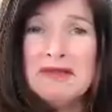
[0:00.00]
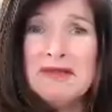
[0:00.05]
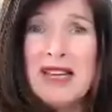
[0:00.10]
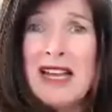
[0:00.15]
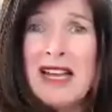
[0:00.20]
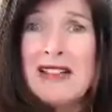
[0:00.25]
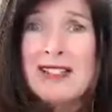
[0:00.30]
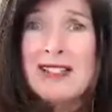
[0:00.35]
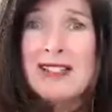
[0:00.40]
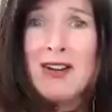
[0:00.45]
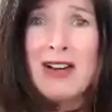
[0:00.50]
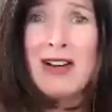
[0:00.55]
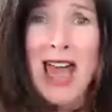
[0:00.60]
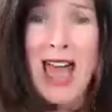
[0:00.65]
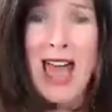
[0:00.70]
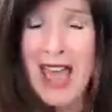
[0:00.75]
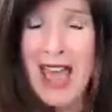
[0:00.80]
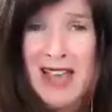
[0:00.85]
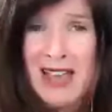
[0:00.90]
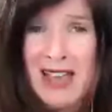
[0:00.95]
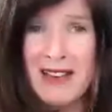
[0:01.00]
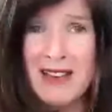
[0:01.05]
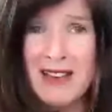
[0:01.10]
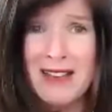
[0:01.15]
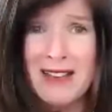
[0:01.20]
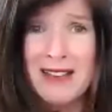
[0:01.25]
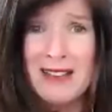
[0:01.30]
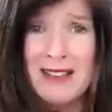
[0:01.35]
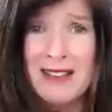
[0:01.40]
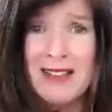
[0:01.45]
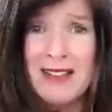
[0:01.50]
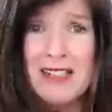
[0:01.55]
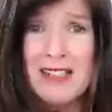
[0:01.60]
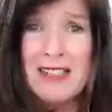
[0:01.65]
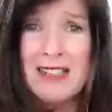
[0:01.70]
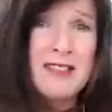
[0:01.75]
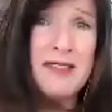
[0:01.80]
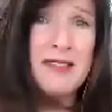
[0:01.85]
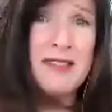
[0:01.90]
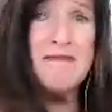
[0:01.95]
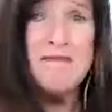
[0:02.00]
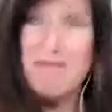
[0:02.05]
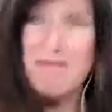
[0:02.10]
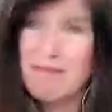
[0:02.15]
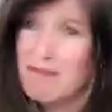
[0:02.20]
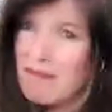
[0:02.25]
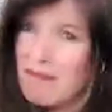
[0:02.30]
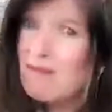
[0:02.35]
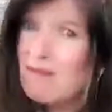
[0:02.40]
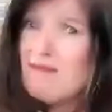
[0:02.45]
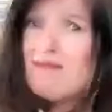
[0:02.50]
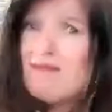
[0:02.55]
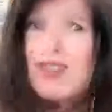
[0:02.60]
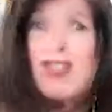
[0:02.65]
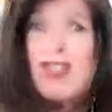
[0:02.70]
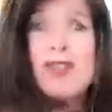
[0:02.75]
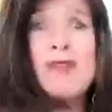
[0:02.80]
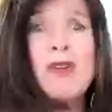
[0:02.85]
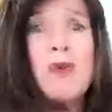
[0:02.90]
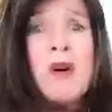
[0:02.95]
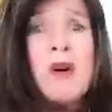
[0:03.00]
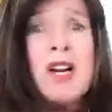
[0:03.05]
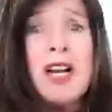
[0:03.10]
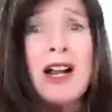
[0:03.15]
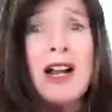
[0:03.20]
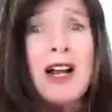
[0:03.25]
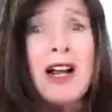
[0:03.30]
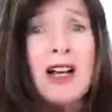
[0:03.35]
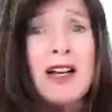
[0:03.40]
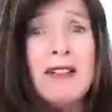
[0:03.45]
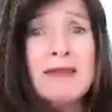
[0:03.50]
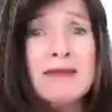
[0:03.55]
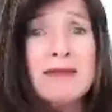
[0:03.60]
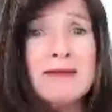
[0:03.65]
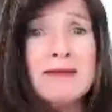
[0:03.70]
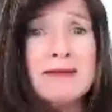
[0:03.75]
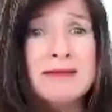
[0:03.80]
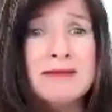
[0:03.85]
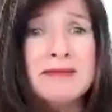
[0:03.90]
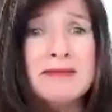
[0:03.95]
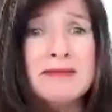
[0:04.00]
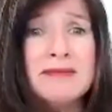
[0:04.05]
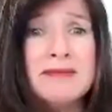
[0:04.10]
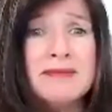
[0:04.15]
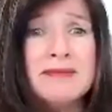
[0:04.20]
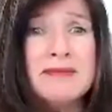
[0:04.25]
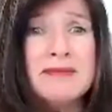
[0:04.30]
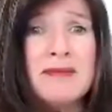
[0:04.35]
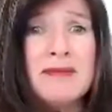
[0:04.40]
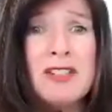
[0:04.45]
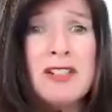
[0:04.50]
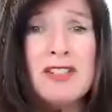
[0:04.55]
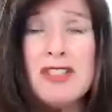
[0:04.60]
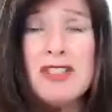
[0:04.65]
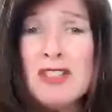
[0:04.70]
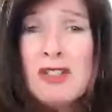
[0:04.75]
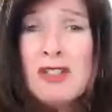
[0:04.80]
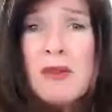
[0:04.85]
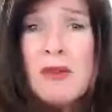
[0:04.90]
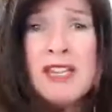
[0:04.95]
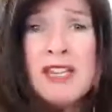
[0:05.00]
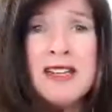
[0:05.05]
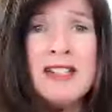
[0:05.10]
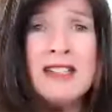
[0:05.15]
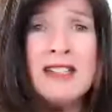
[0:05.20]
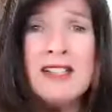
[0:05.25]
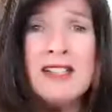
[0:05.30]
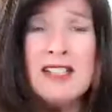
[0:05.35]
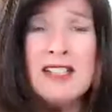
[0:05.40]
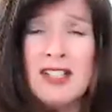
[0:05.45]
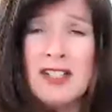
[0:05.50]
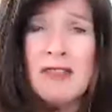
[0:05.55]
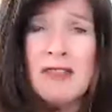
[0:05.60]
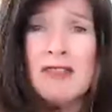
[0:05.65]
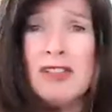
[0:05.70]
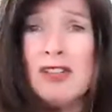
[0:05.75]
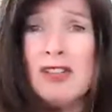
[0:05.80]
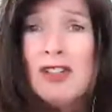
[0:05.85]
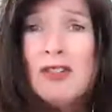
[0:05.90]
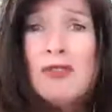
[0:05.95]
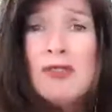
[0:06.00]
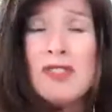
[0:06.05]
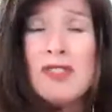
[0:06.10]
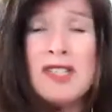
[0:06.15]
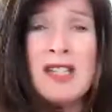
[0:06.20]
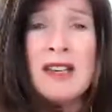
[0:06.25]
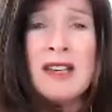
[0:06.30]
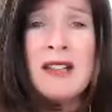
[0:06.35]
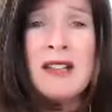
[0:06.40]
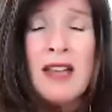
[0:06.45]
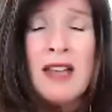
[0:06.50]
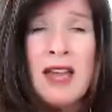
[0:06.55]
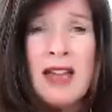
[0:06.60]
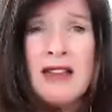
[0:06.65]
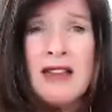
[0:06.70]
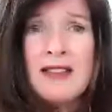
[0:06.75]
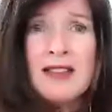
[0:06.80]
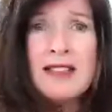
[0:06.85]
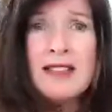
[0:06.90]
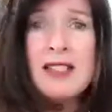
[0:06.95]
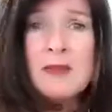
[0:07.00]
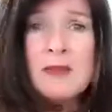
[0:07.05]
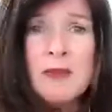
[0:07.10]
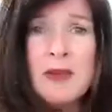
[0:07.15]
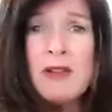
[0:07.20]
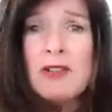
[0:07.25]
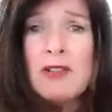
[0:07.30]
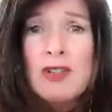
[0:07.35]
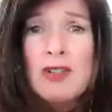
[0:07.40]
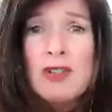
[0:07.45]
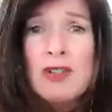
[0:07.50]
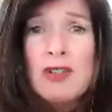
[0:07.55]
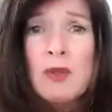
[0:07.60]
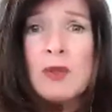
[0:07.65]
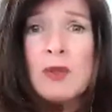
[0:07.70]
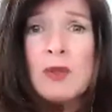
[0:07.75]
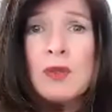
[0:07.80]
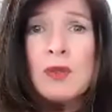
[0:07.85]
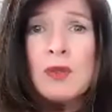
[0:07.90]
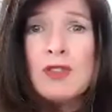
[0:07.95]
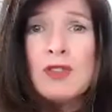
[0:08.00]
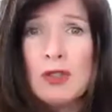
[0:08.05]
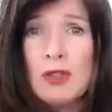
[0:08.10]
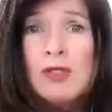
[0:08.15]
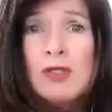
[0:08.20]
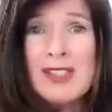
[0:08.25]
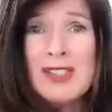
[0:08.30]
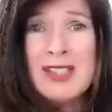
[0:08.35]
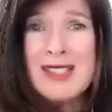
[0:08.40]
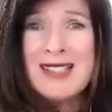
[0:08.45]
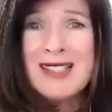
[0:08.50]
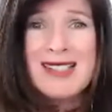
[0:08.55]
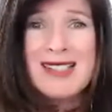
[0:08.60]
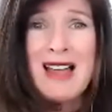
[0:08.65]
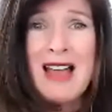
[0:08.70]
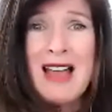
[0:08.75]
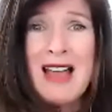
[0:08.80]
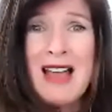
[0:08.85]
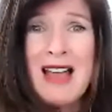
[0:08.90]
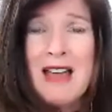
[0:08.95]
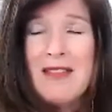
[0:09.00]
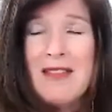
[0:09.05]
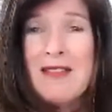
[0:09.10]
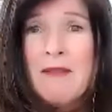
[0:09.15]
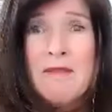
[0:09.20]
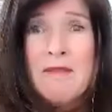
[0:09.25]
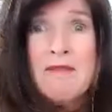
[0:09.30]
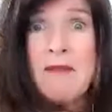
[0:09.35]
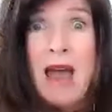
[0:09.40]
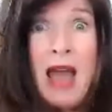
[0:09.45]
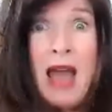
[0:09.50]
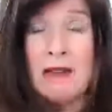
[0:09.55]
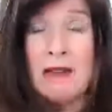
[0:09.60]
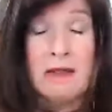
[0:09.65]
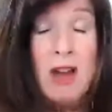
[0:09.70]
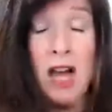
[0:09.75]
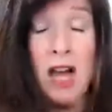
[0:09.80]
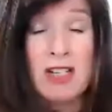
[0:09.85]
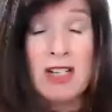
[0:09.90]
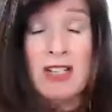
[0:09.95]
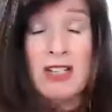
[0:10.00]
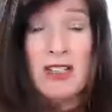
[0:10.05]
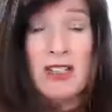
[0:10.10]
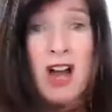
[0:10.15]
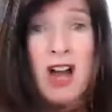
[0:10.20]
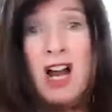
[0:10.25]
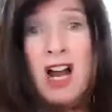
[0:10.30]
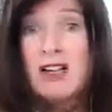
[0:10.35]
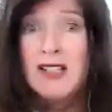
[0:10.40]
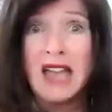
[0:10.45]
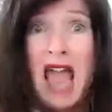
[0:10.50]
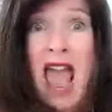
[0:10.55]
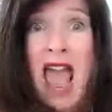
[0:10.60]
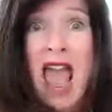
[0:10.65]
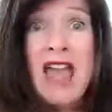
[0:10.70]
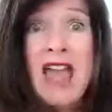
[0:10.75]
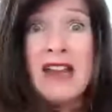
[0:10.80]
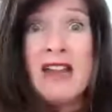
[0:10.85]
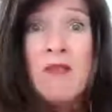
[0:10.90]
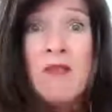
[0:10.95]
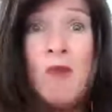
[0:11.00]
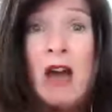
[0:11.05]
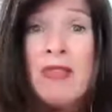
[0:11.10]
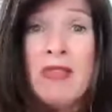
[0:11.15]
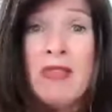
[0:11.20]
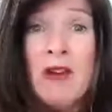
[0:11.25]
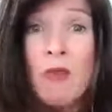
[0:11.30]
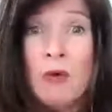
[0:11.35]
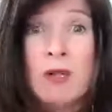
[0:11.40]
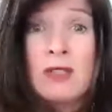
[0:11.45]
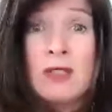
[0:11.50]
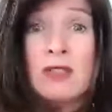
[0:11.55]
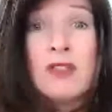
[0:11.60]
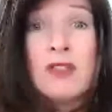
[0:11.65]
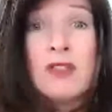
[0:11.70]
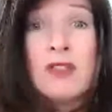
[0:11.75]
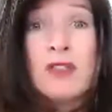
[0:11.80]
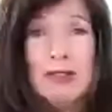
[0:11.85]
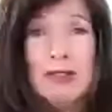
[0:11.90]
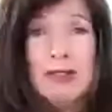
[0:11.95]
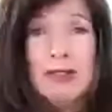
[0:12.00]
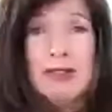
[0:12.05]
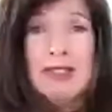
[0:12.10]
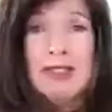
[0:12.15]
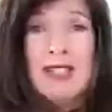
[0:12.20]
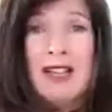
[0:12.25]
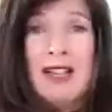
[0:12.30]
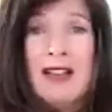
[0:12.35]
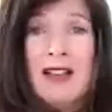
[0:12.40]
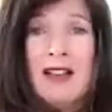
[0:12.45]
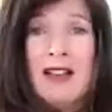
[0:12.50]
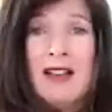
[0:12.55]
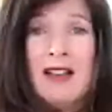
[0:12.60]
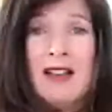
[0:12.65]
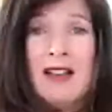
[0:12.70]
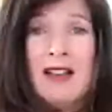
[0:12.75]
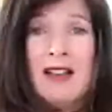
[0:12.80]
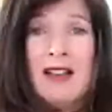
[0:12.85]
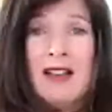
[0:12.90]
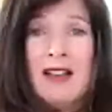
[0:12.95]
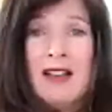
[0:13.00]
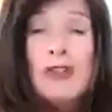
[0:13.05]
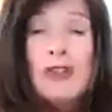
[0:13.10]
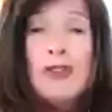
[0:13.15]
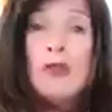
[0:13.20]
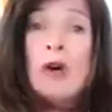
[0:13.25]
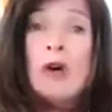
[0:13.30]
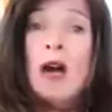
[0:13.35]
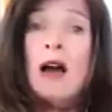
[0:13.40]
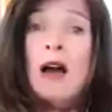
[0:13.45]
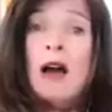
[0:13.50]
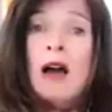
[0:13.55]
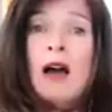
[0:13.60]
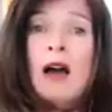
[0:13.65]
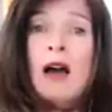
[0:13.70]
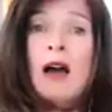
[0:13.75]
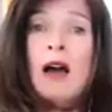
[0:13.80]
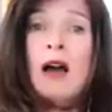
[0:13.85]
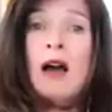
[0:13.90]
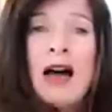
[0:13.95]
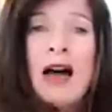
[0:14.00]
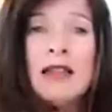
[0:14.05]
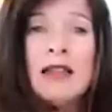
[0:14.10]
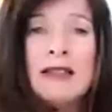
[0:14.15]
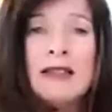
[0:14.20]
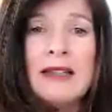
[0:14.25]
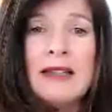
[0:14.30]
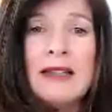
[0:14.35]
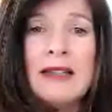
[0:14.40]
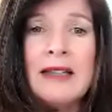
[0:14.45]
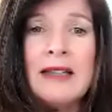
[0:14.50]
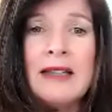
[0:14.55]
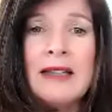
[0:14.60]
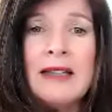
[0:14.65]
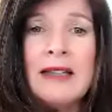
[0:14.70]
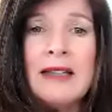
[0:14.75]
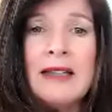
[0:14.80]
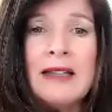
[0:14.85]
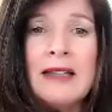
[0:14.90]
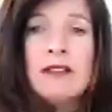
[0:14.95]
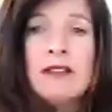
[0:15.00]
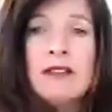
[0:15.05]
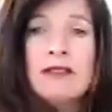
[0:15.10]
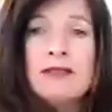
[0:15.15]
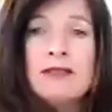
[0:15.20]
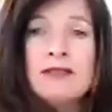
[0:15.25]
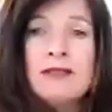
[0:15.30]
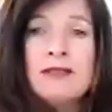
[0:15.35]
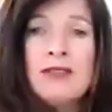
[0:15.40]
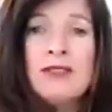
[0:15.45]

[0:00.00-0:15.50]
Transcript: It's okay. Just do the work. Do what you need to do. Use the spiritual tools, and not just ours, anyone that works for you, to allow yourself